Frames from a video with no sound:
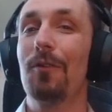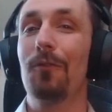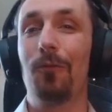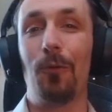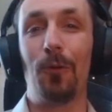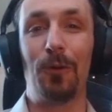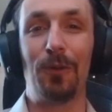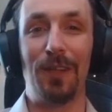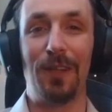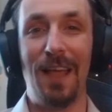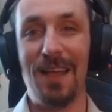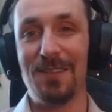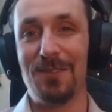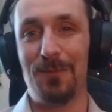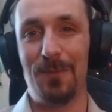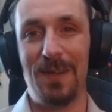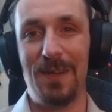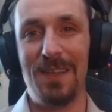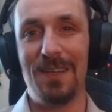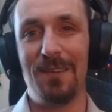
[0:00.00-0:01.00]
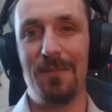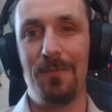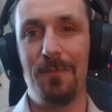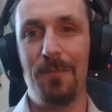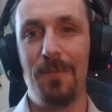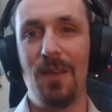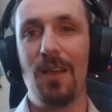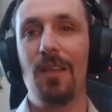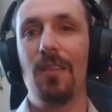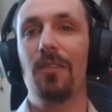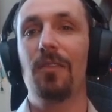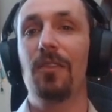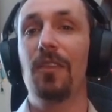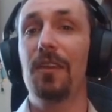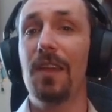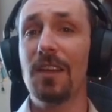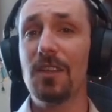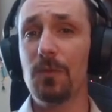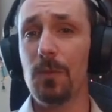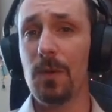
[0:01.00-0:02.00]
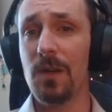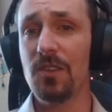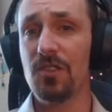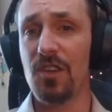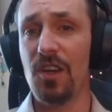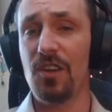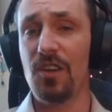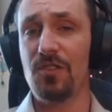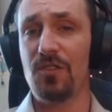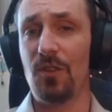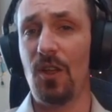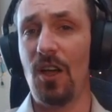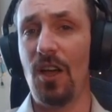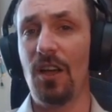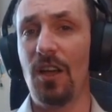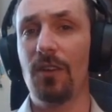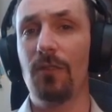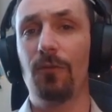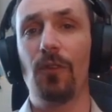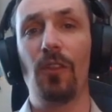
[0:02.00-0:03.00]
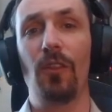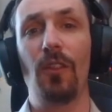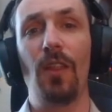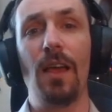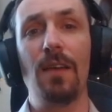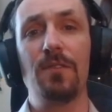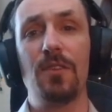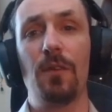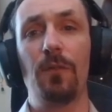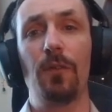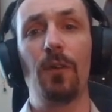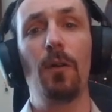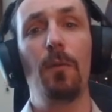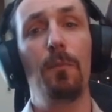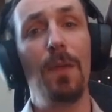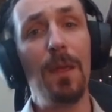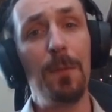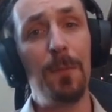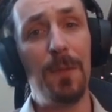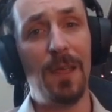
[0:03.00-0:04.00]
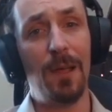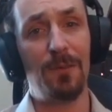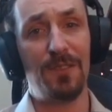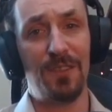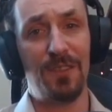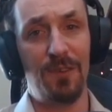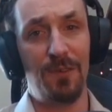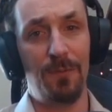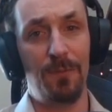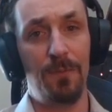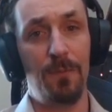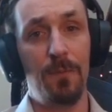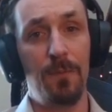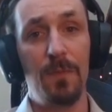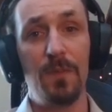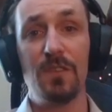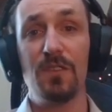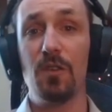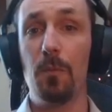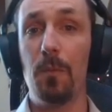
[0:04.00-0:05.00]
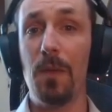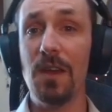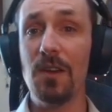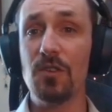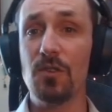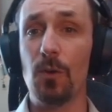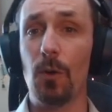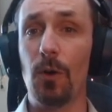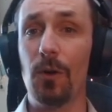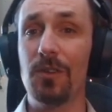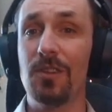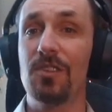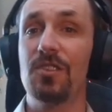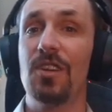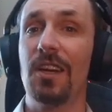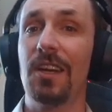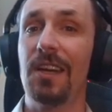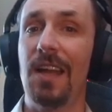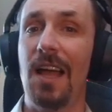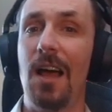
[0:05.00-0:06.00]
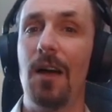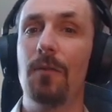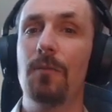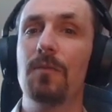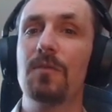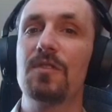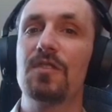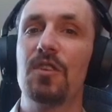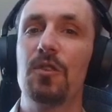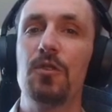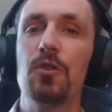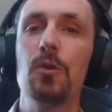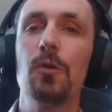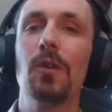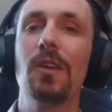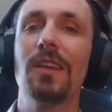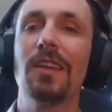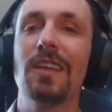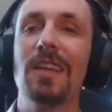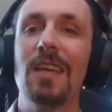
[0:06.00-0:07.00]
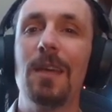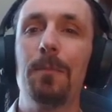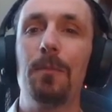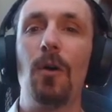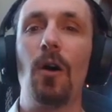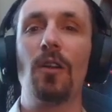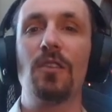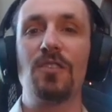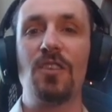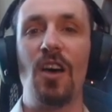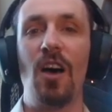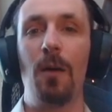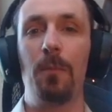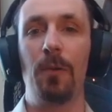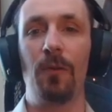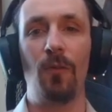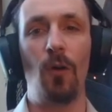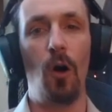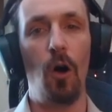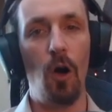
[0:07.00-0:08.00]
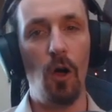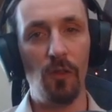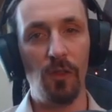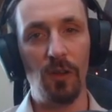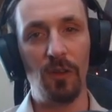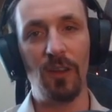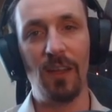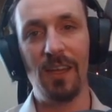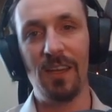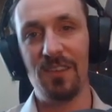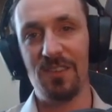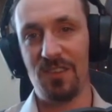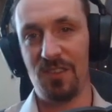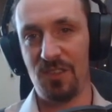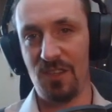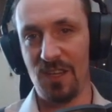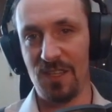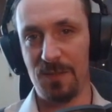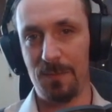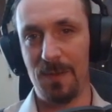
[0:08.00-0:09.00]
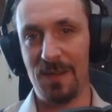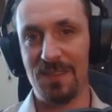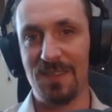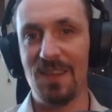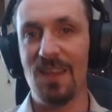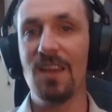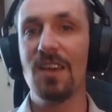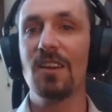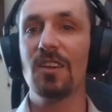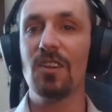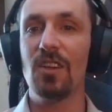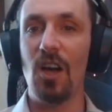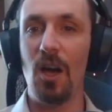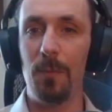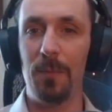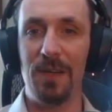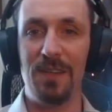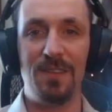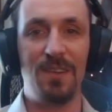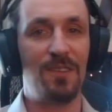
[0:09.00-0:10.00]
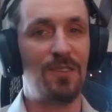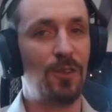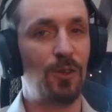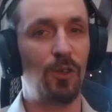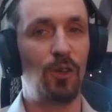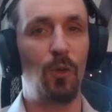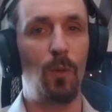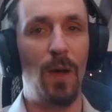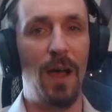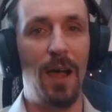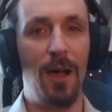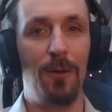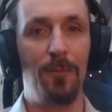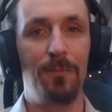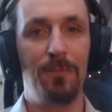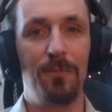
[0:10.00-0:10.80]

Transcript: for last week. The next week's changelog for the live server may be out soon, so make sure to check it out so you can keep on top of all the latest adjustments coming to Turtle WoW.